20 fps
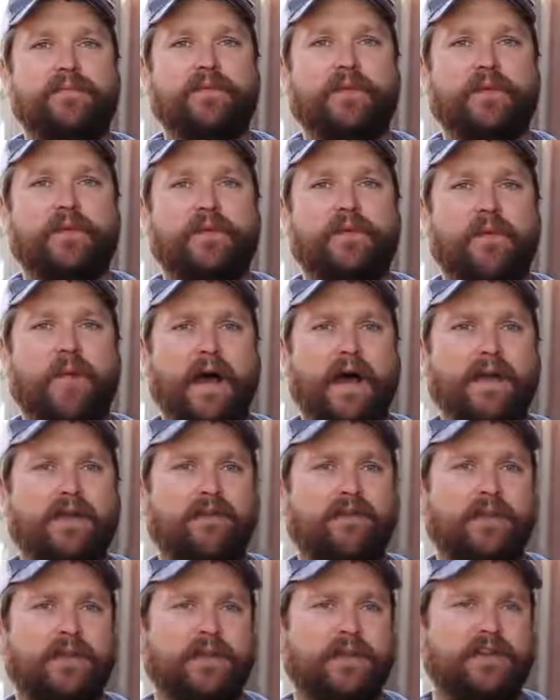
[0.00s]
where the
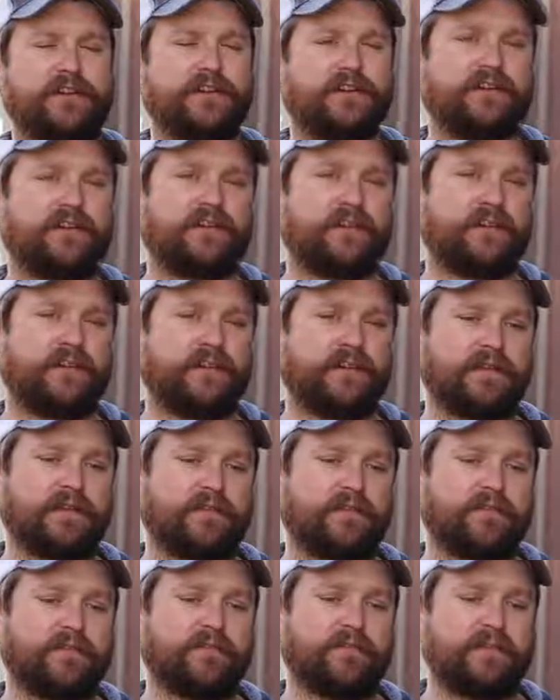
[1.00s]
wine really just
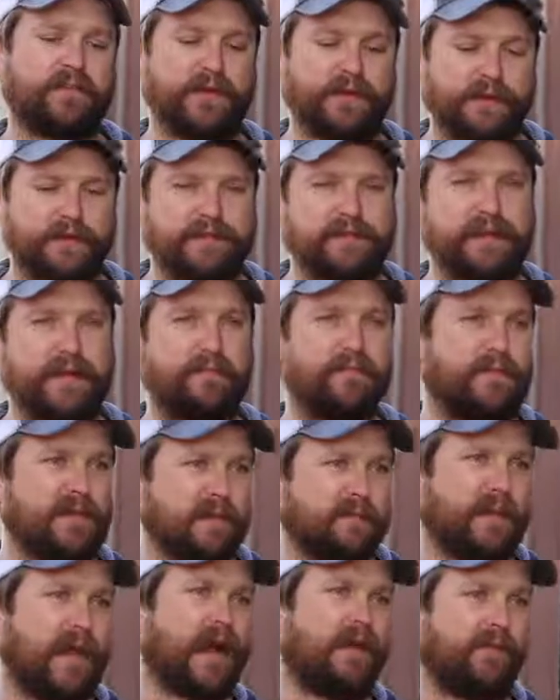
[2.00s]
builds that
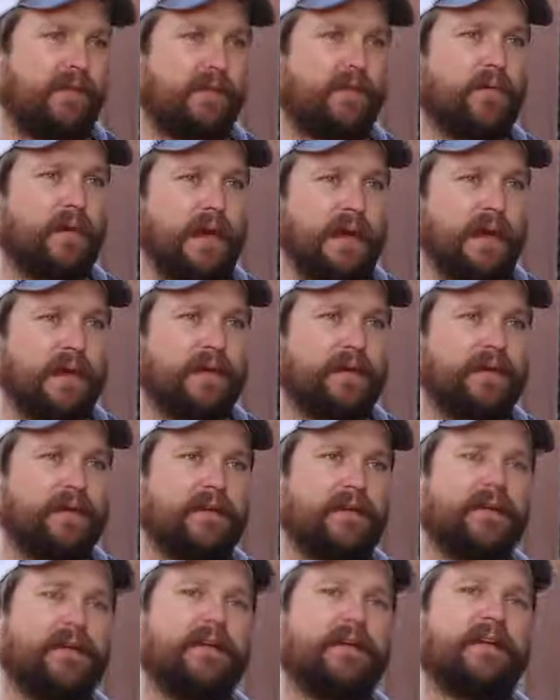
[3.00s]
mid-palate weight
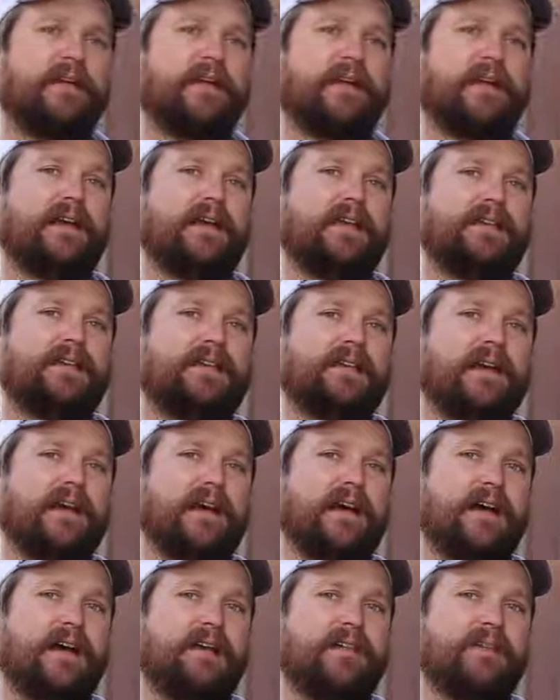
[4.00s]
and
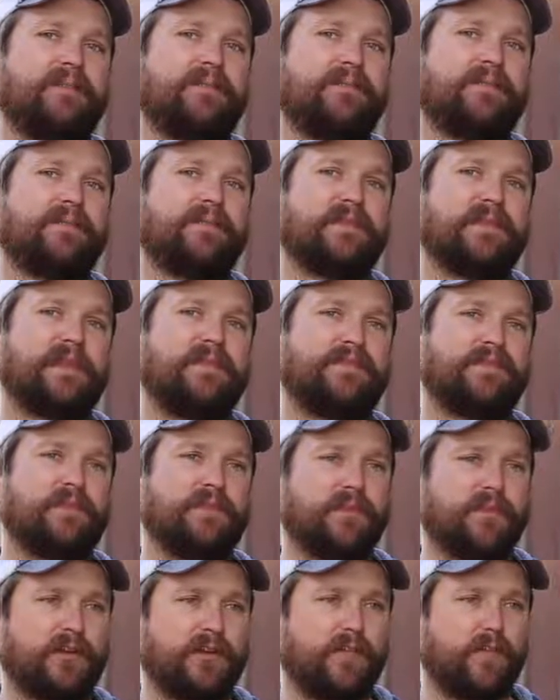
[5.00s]
gives you
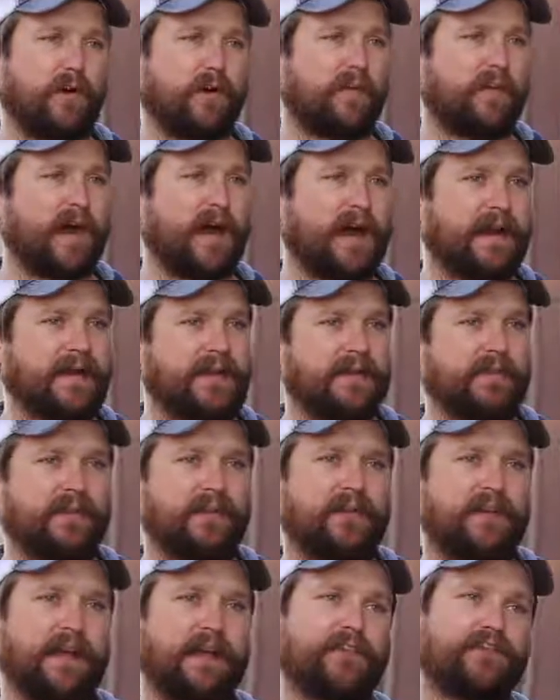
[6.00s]
a little more body, a
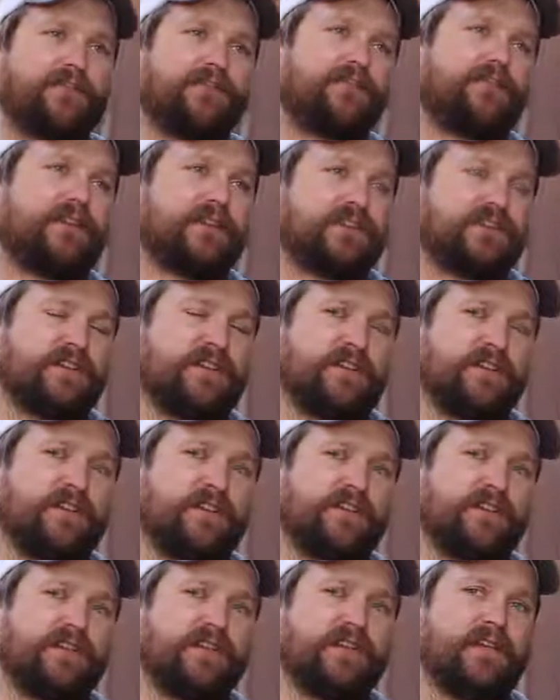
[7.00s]
little extra
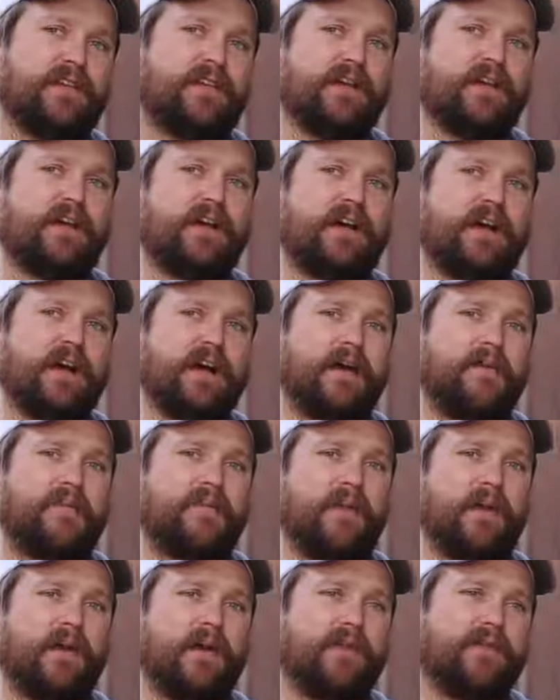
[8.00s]
richness,
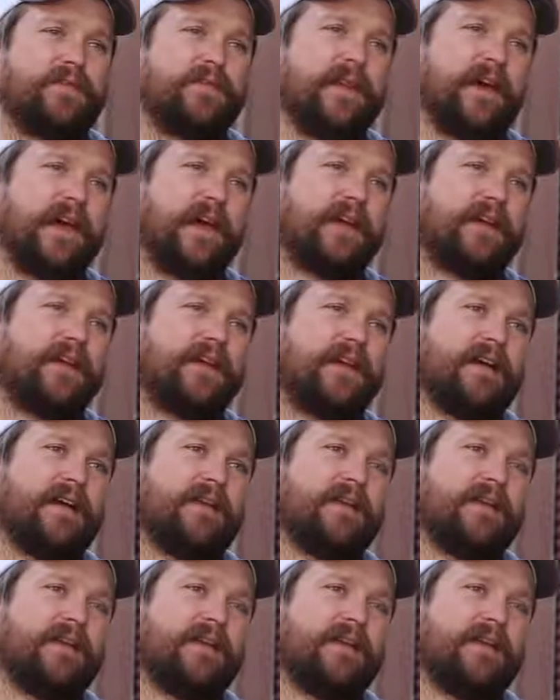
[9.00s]
more of that kind